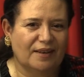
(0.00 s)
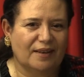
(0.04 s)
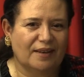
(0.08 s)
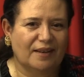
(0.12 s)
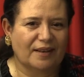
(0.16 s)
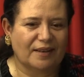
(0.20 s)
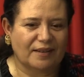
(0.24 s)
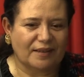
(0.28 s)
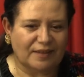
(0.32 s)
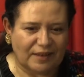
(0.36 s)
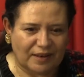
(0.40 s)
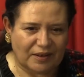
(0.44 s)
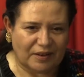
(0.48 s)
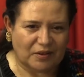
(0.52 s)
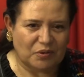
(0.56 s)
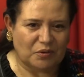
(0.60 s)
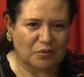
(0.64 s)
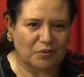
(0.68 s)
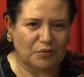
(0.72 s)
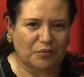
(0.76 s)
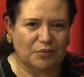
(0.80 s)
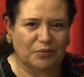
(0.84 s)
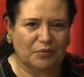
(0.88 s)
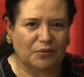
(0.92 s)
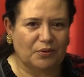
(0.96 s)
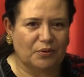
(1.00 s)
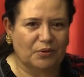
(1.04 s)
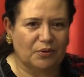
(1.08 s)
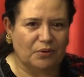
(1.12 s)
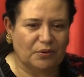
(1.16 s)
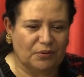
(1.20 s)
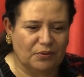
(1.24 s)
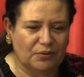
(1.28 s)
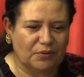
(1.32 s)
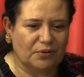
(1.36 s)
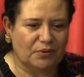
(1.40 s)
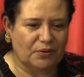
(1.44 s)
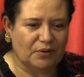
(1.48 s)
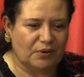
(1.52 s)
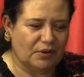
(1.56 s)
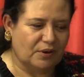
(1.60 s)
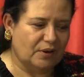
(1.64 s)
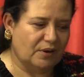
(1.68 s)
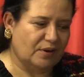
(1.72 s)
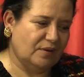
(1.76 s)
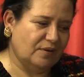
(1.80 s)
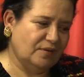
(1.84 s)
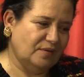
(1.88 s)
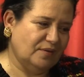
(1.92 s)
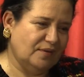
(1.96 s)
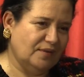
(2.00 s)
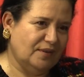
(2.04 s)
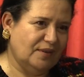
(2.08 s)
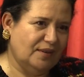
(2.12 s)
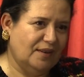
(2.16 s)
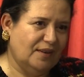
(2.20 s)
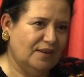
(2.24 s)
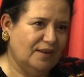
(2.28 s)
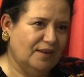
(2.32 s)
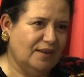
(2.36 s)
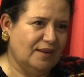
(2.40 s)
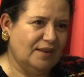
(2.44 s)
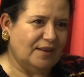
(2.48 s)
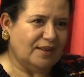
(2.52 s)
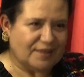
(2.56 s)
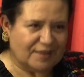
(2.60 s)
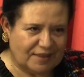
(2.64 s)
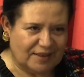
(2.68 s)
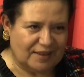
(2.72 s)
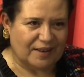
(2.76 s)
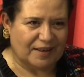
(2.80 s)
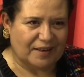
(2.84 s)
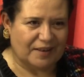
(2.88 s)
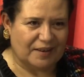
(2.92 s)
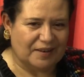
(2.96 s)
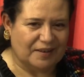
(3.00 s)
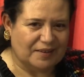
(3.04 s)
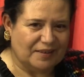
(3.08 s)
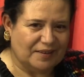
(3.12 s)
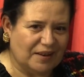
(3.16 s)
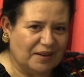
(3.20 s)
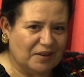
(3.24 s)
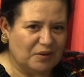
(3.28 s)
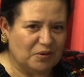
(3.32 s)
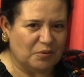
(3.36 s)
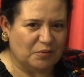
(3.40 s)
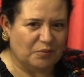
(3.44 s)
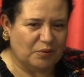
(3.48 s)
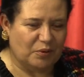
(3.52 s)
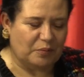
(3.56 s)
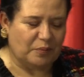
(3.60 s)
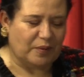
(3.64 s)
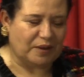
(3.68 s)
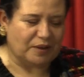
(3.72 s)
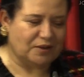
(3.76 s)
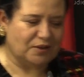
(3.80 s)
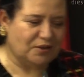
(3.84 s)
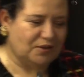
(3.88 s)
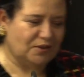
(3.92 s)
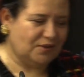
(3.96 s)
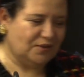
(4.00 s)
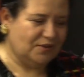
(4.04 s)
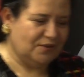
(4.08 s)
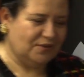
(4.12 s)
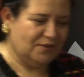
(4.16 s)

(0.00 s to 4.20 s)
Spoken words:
And thank you for your listening. Thank you very much.